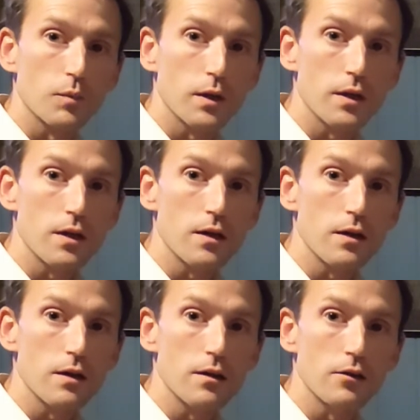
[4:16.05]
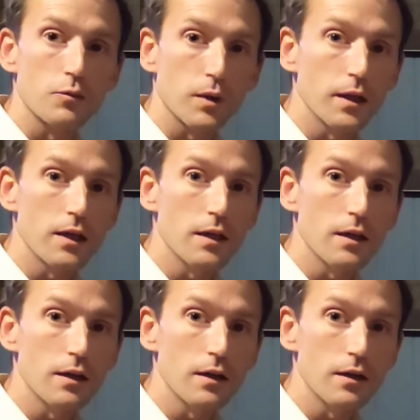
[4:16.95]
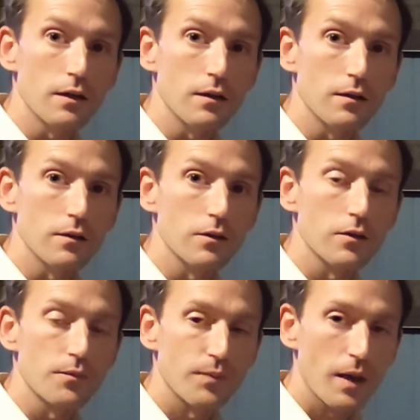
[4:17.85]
please, please.